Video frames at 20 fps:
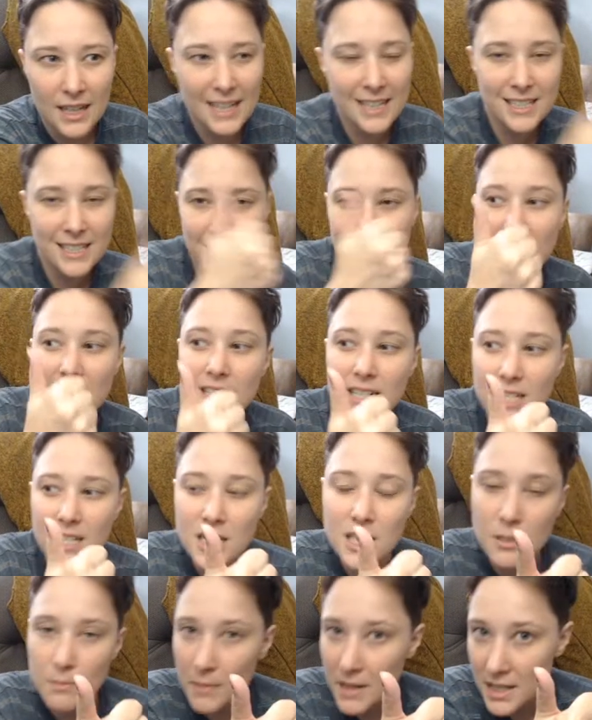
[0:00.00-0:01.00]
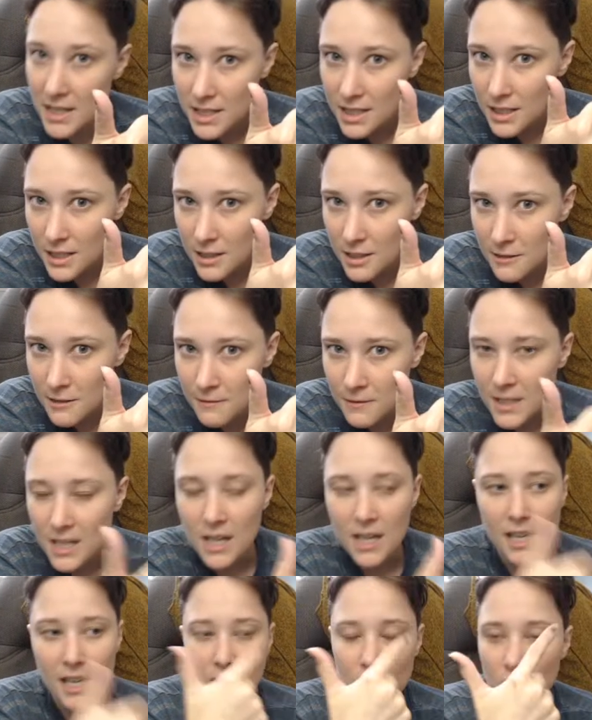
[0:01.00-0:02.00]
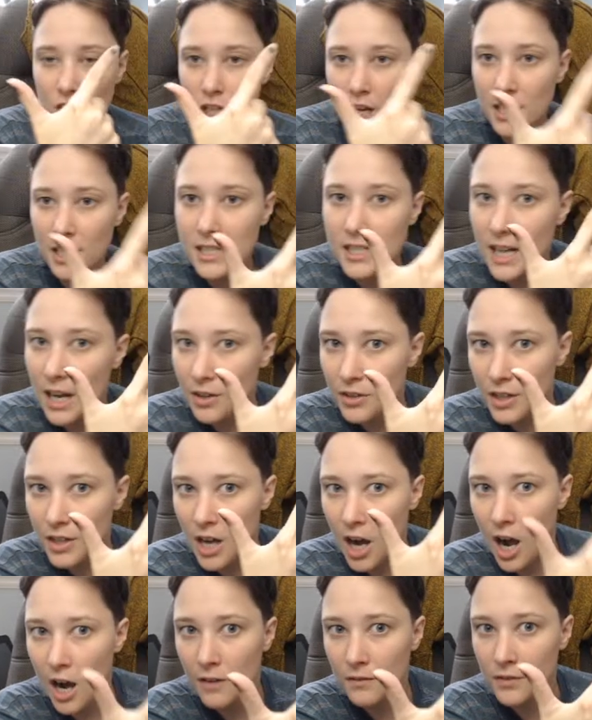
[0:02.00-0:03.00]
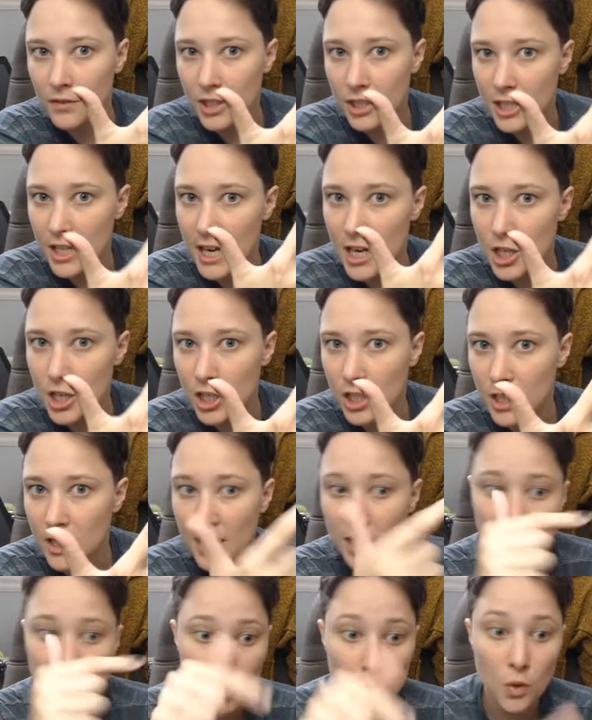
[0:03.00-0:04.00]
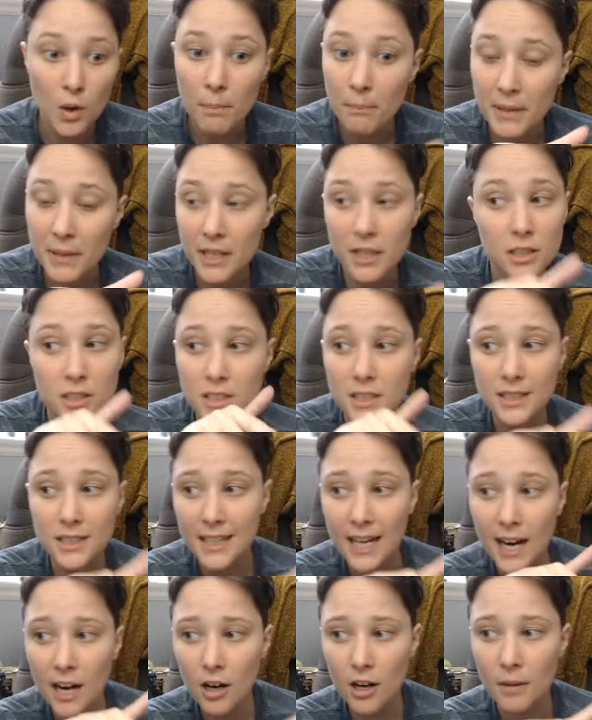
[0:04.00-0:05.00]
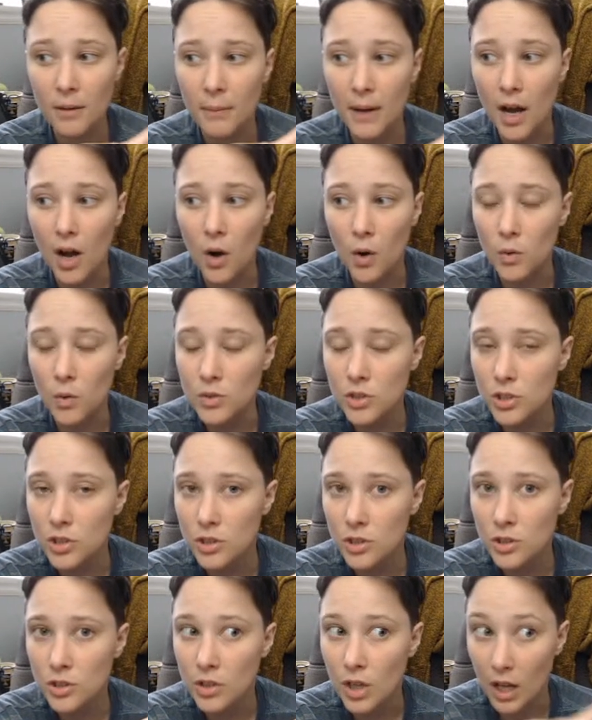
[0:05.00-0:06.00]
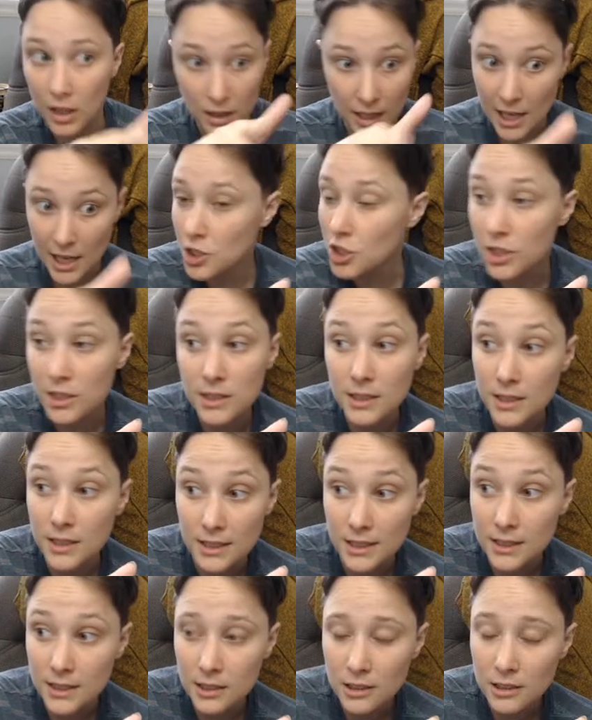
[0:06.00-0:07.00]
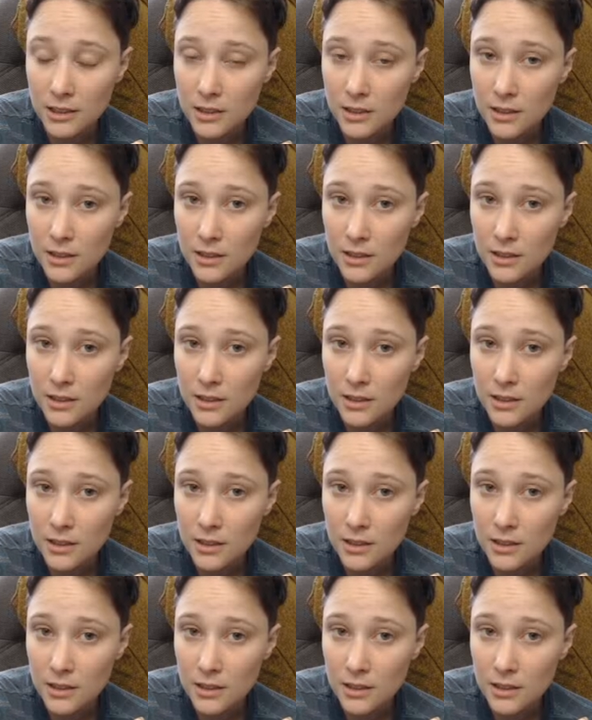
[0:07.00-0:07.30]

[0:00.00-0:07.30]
It's dismissive. It shuts down the conversation that you appear to care about, allegedly,